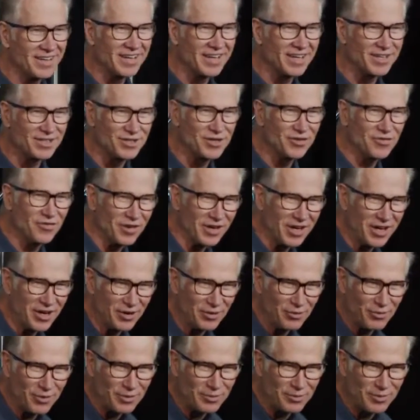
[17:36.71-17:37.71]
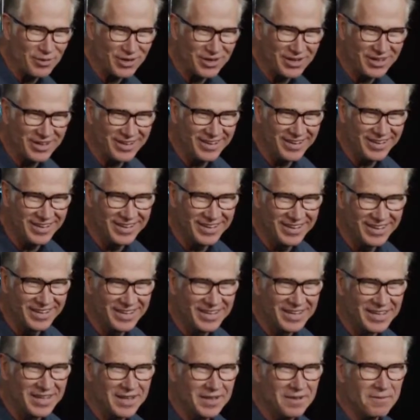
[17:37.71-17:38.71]
Does your forgetter work pretty good?
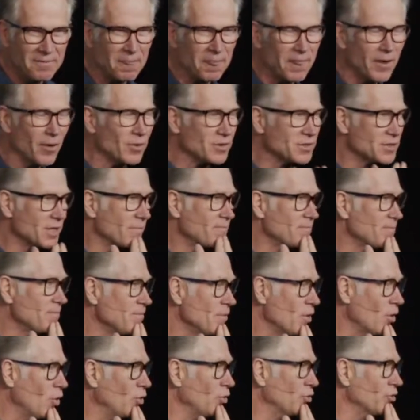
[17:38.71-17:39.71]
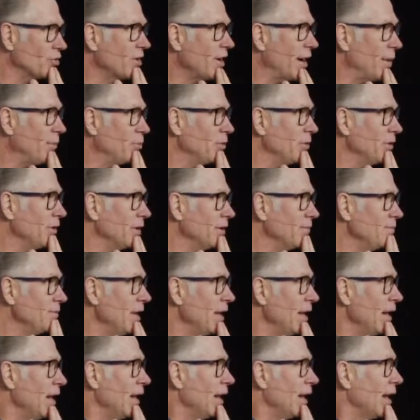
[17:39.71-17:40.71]
There was an older couple, and
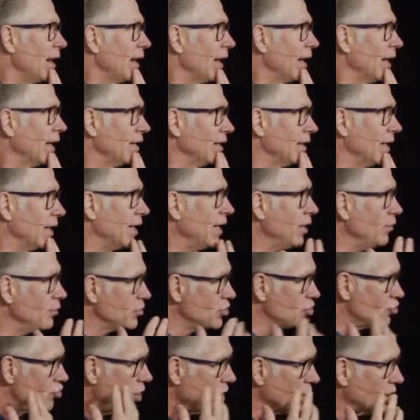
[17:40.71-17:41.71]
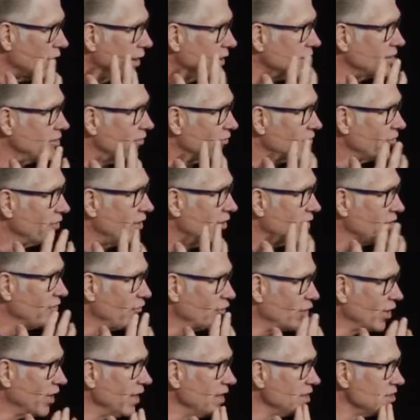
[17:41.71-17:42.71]
he was struggling to
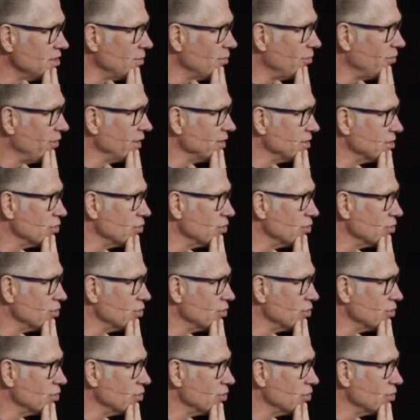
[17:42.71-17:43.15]
forgetting some things.